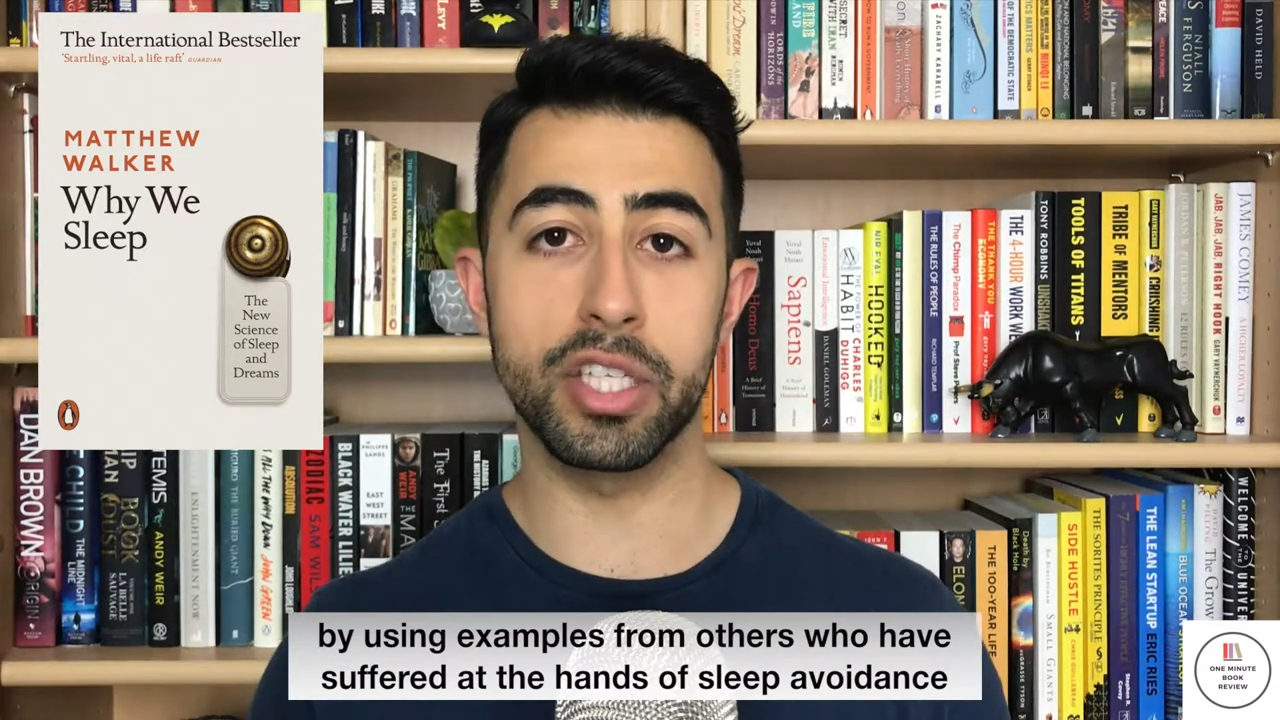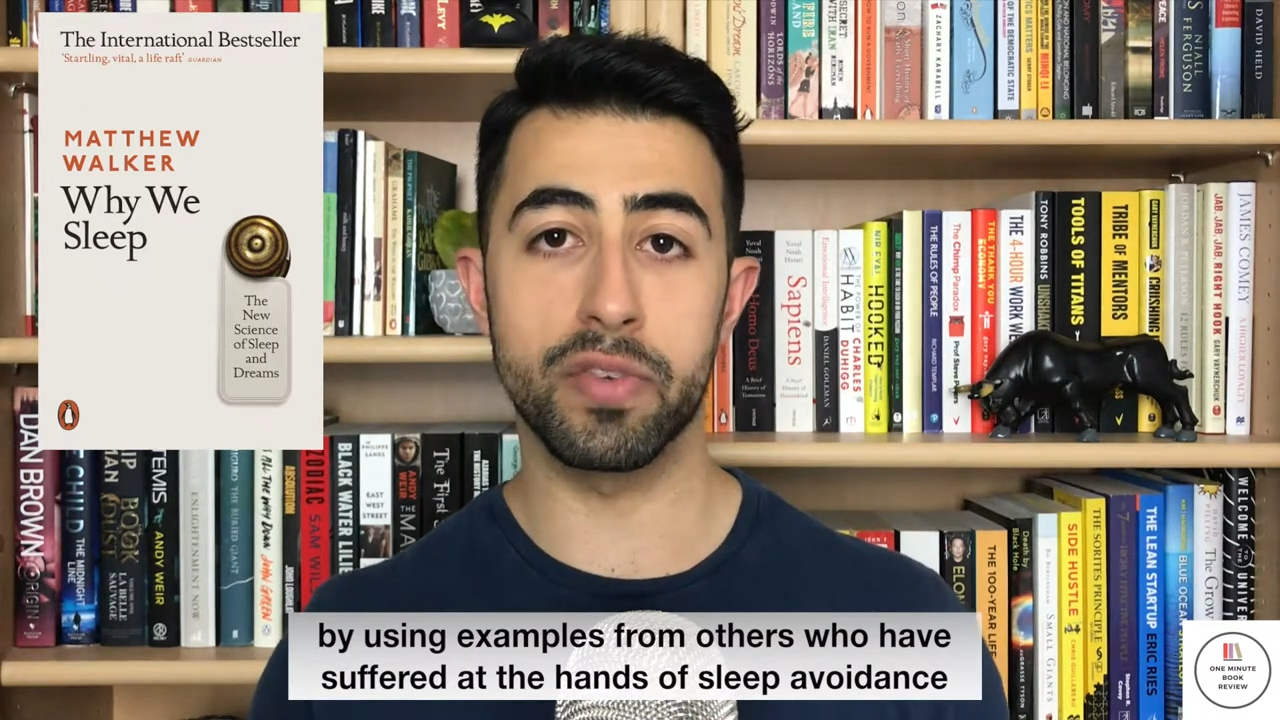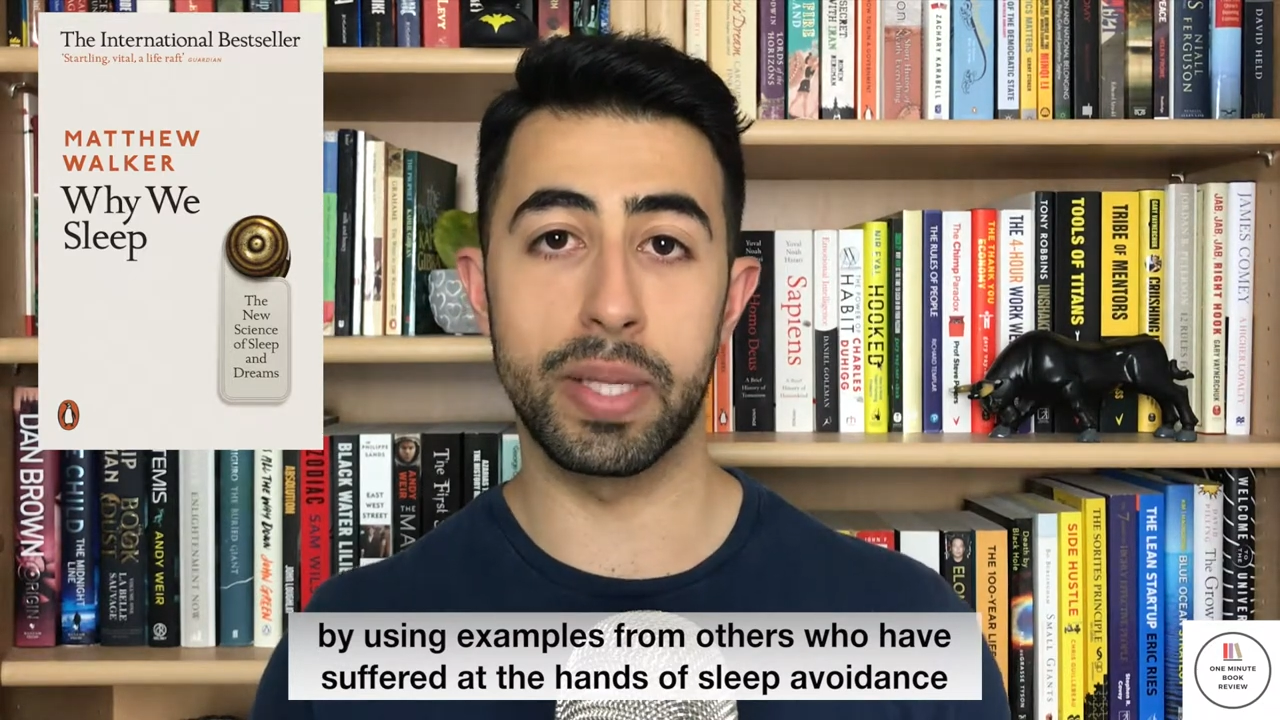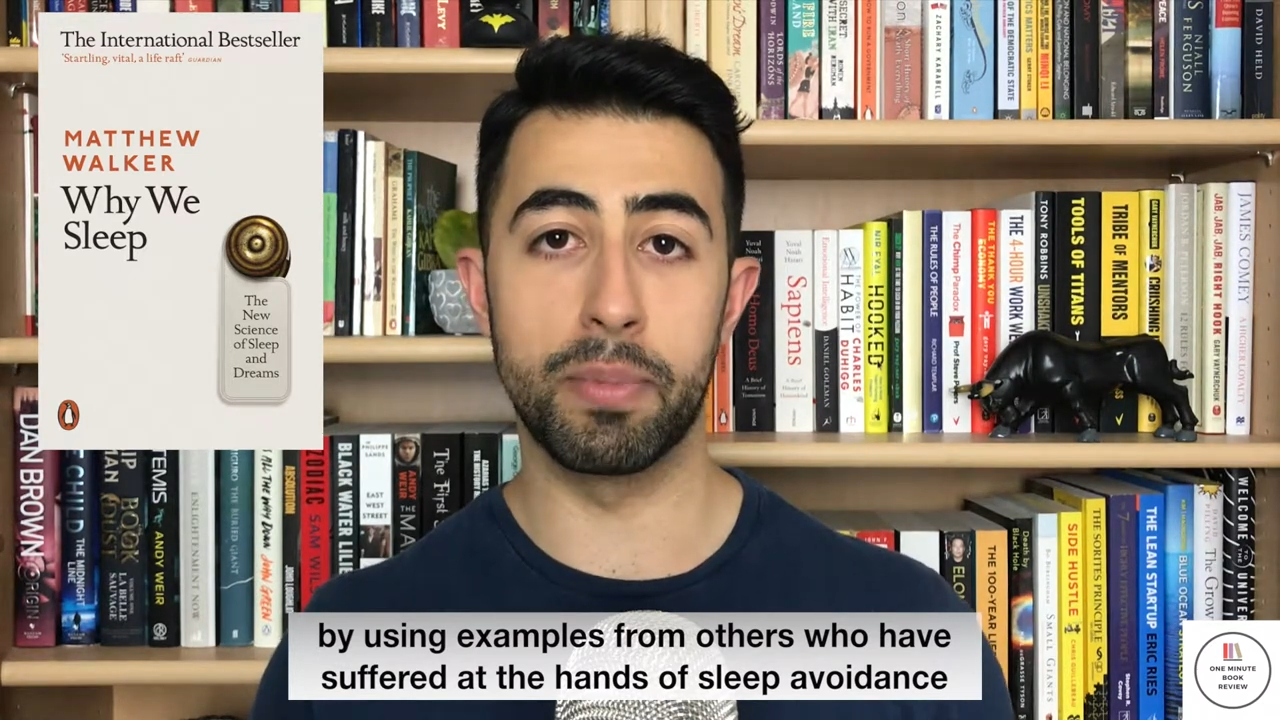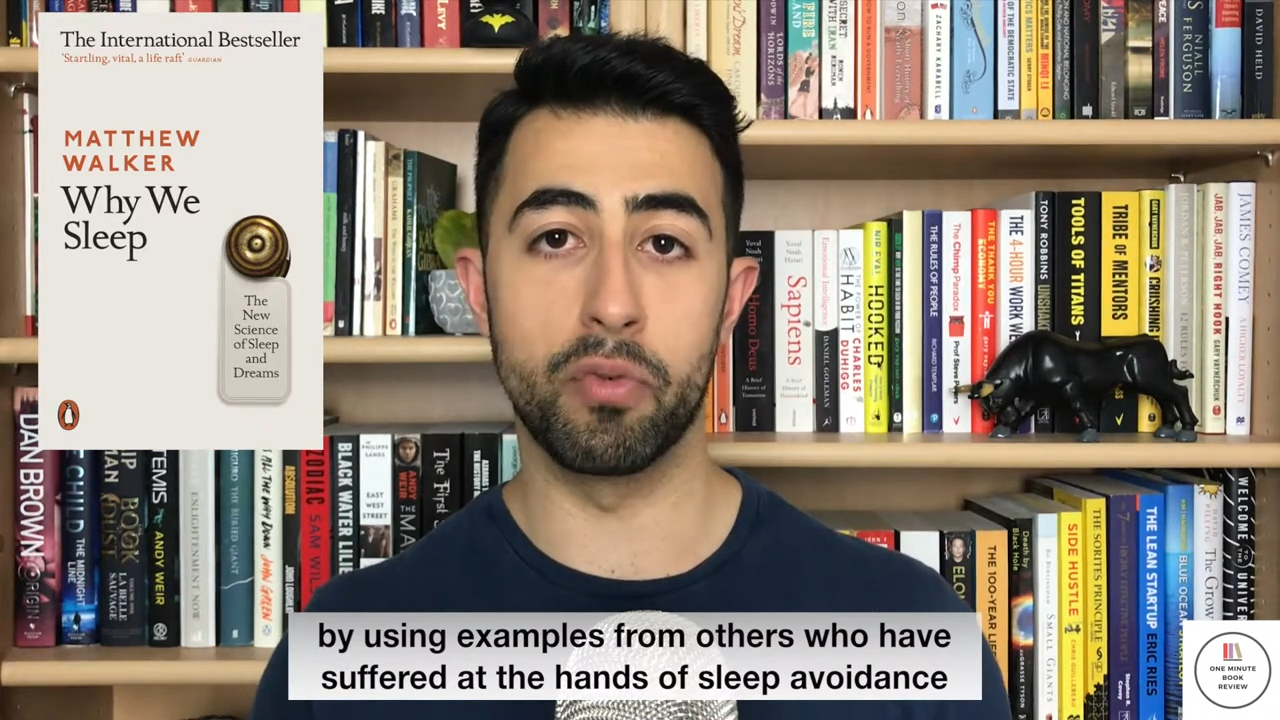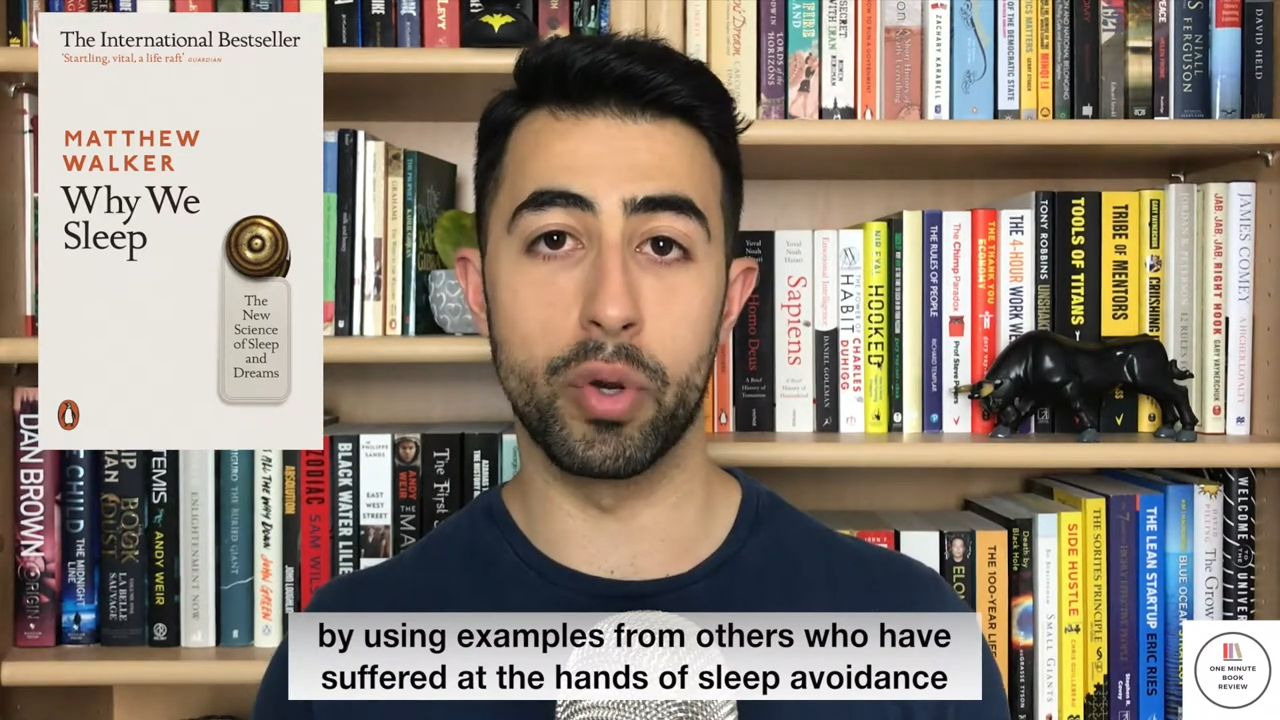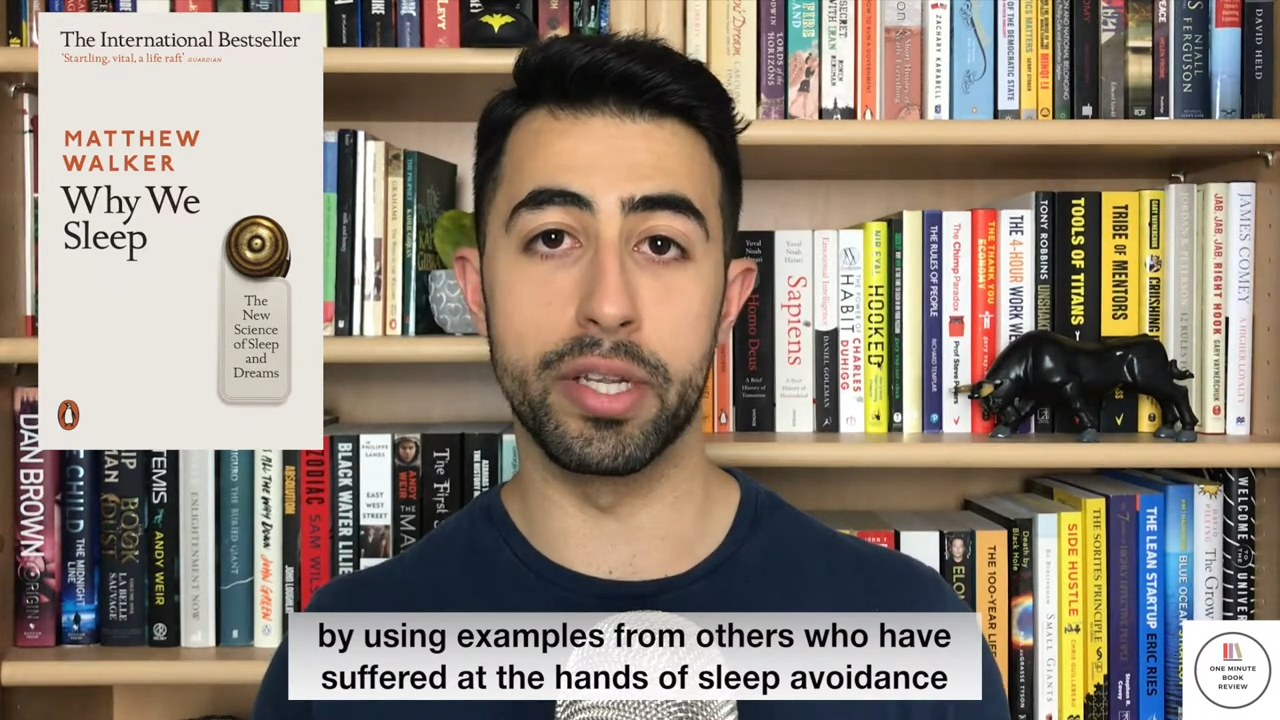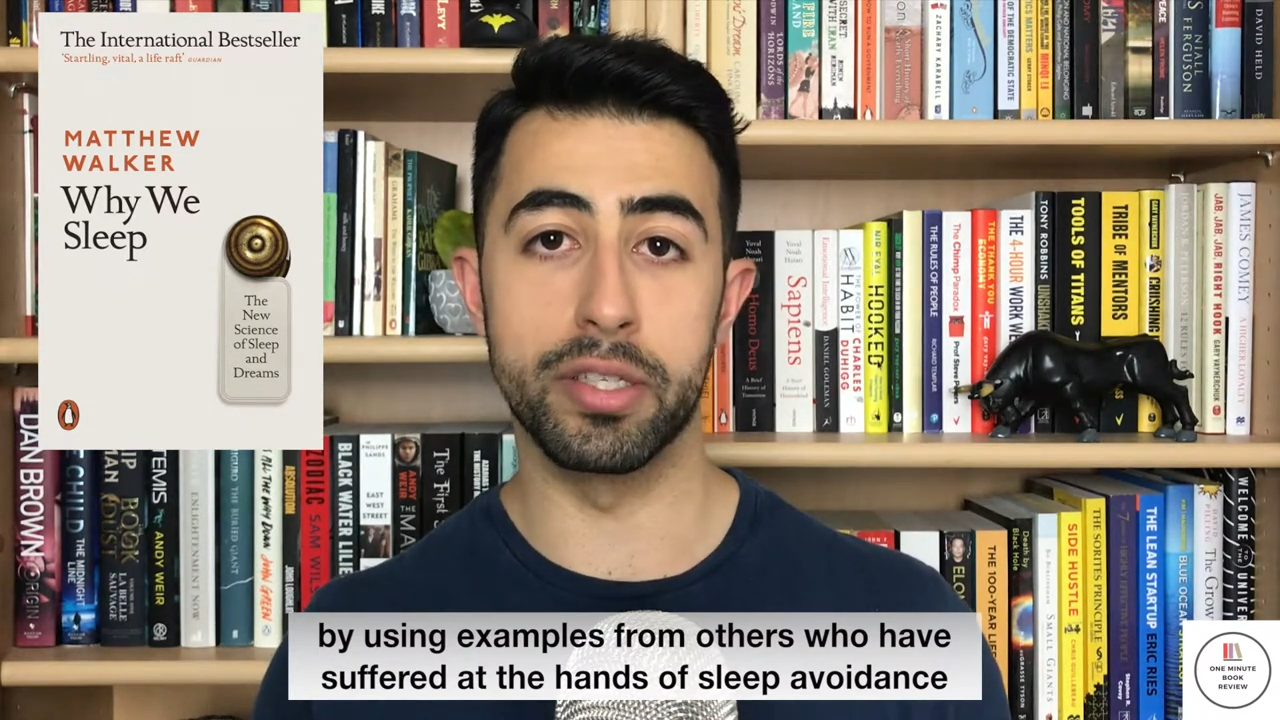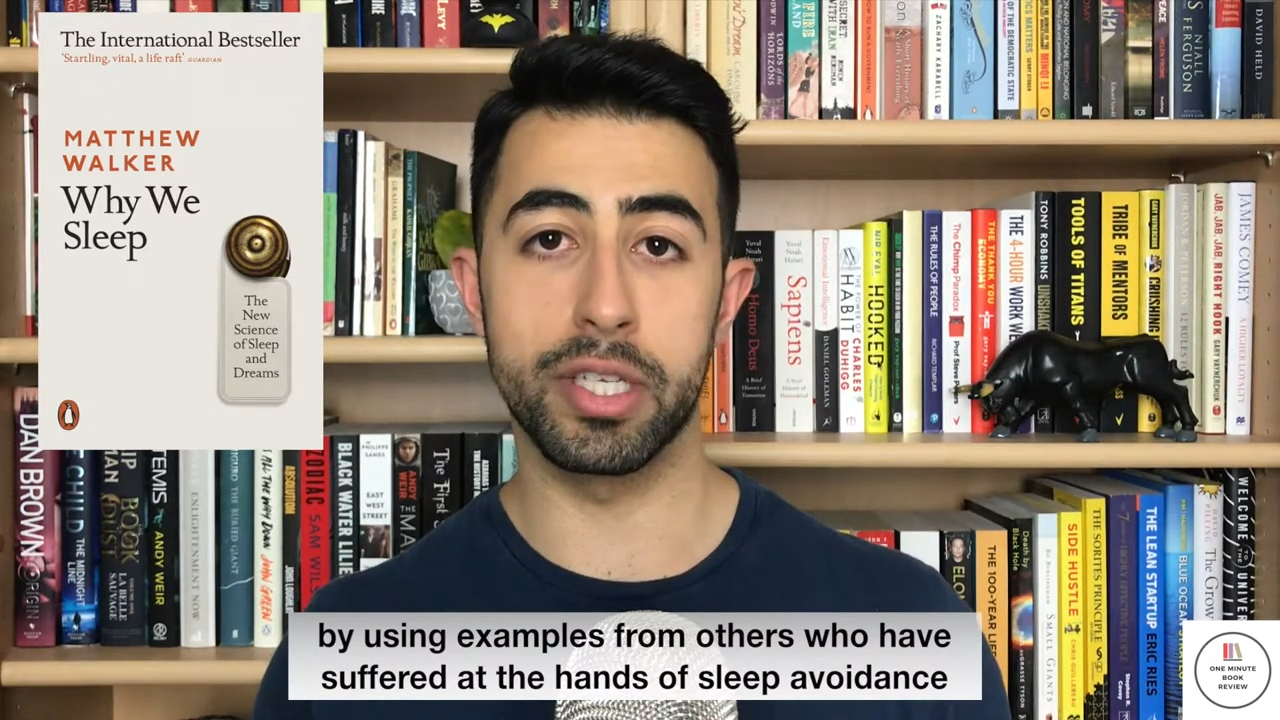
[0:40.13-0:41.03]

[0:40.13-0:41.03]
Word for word: of sleep avoidance,